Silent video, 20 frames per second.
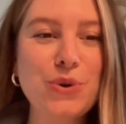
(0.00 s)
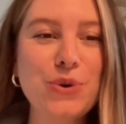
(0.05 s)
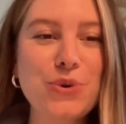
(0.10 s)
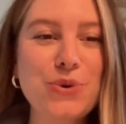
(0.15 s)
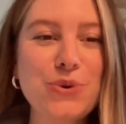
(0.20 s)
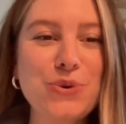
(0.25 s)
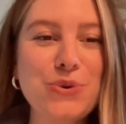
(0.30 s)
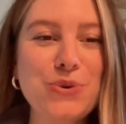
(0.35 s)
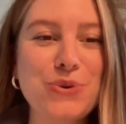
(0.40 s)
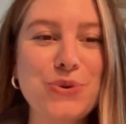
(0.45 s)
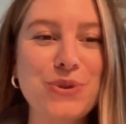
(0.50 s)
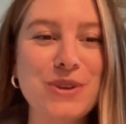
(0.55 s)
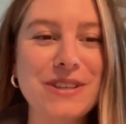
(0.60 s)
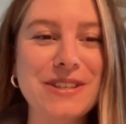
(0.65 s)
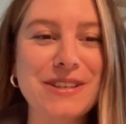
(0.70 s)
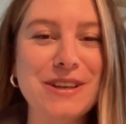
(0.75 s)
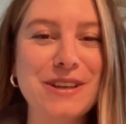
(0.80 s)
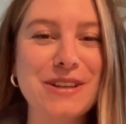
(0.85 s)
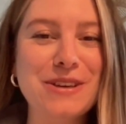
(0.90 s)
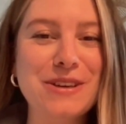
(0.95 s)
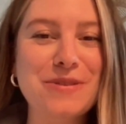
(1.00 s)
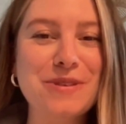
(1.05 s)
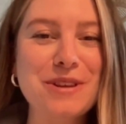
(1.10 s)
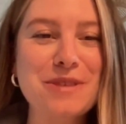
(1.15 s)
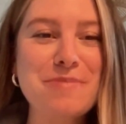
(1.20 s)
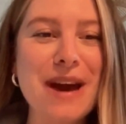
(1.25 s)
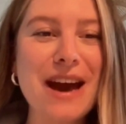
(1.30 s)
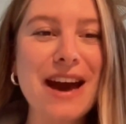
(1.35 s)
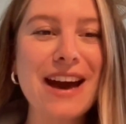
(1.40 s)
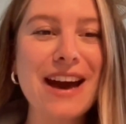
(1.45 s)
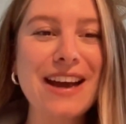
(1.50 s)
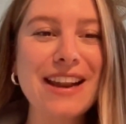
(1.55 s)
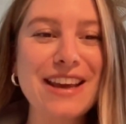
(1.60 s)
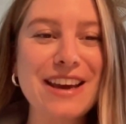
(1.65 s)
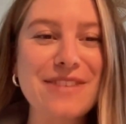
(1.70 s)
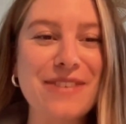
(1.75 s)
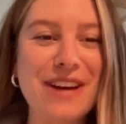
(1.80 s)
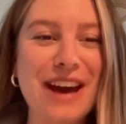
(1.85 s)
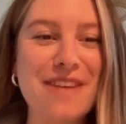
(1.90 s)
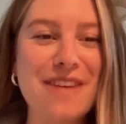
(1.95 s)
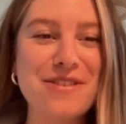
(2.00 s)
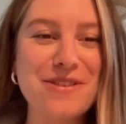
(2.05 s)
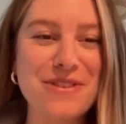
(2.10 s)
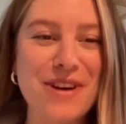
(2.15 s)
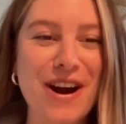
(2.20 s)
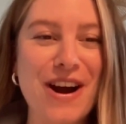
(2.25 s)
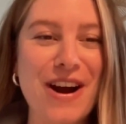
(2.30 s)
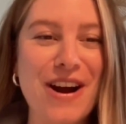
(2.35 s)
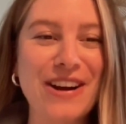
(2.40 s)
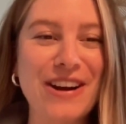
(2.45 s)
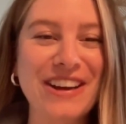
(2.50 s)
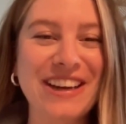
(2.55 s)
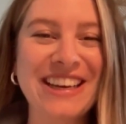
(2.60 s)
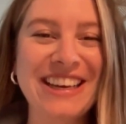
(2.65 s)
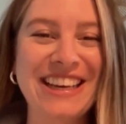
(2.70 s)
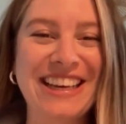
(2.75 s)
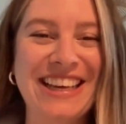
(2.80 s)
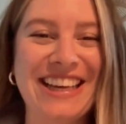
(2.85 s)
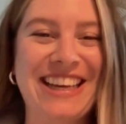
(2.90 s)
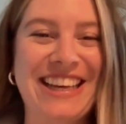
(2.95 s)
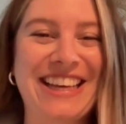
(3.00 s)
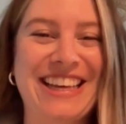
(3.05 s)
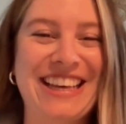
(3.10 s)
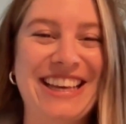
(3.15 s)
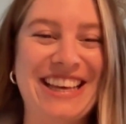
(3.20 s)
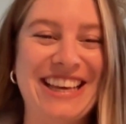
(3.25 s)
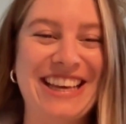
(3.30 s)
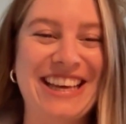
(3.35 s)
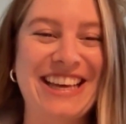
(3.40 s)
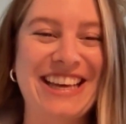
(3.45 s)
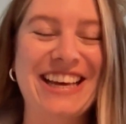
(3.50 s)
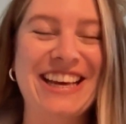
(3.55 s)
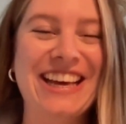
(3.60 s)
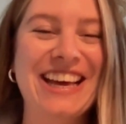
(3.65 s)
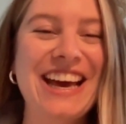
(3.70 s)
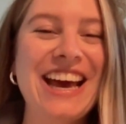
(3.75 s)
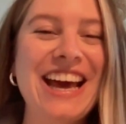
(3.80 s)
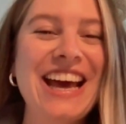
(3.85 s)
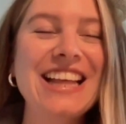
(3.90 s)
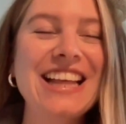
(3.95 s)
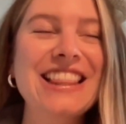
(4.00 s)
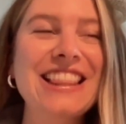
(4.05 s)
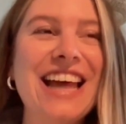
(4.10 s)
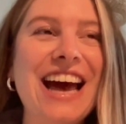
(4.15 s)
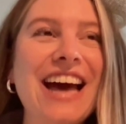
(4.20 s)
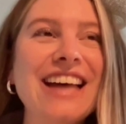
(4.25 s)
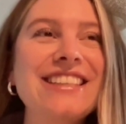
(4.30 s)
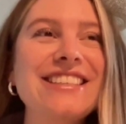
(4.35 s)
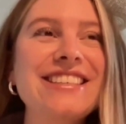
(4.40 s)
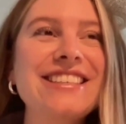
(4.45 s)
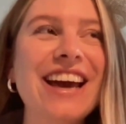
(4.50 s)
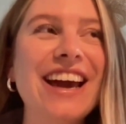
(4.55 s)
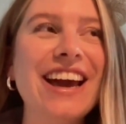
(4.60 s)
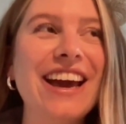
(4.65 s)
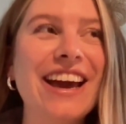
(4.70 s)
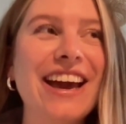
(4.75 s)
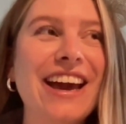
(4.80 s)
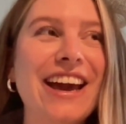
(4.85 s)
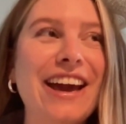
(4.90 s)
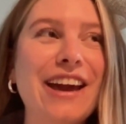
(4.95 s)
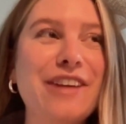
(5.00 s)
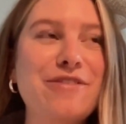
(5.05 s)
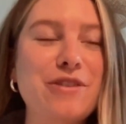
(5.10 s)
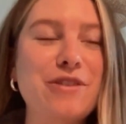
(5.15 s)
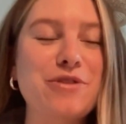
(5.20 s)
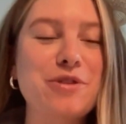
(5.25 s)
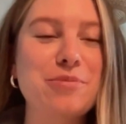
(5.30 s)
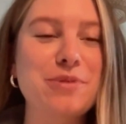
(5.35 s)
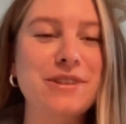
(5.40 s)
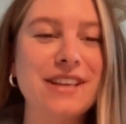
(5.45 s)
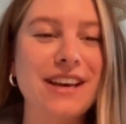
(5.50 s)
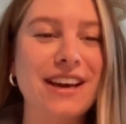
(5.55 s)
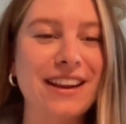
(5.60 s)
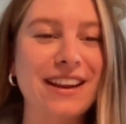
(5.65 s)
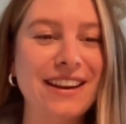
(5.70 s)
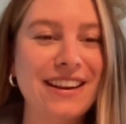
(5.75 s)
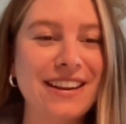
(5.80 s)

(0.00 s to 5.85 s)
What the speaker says: Ooh, this is going to look really bad if I have it wrong. Let's say 50%.